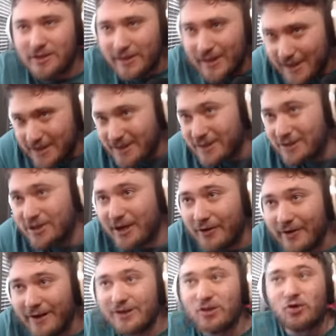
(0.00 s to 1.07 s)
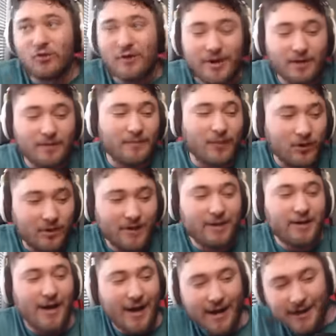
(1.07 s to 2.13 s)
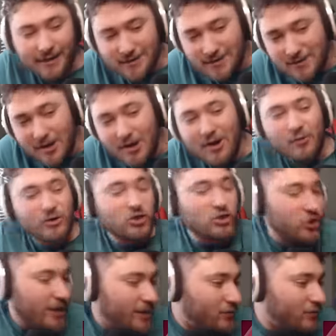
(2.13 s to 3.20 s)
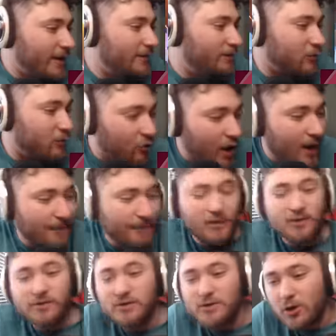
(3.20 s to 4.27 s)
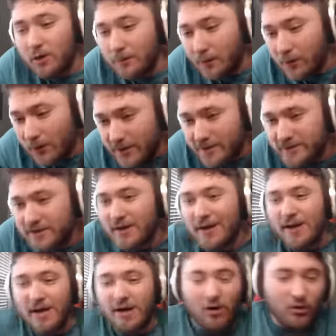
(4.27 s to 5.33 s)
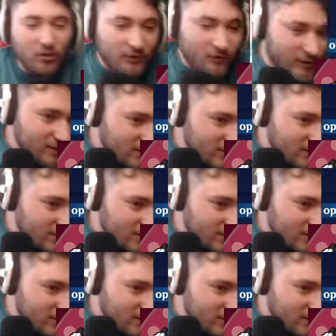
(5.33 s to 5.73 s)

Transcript: attacks generate Grin Malkin hats, which generate prop surplus, and all of these